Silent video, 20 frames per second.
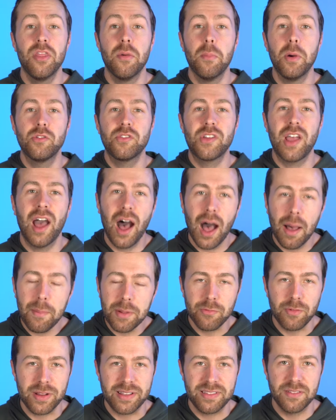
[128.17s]
the most
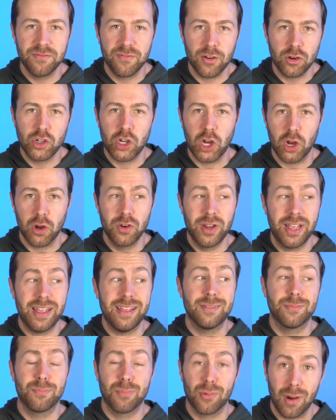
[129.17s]
common reason for churn
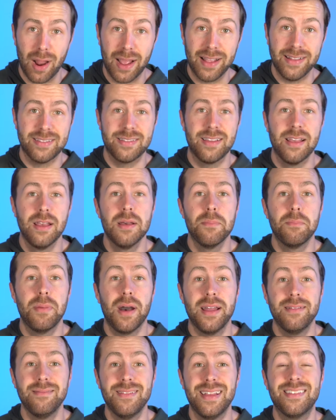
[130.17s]
is price,
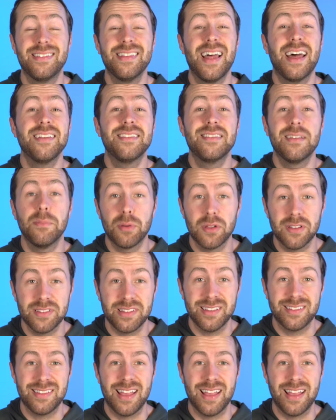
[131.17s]
but it's not as simple as it